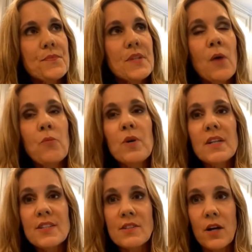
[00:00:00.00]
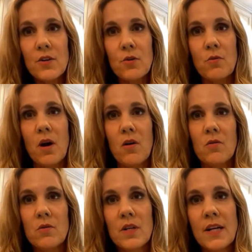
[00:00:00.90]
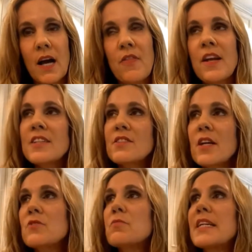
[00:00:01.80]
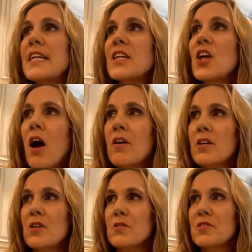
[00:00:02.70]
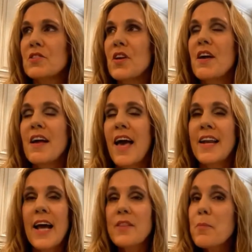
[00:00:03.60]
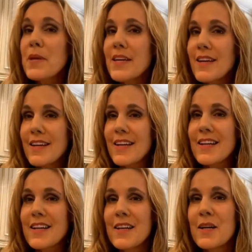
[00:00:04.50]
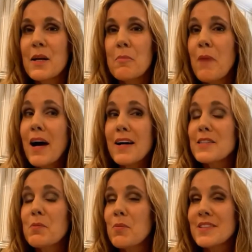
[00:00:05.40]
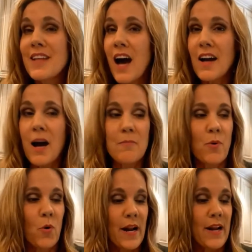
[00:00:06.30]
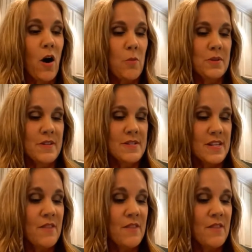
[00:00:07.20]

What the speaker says: I really started to grow. Then I started reading articles. And at the beginning, my husband was not on board at all with this.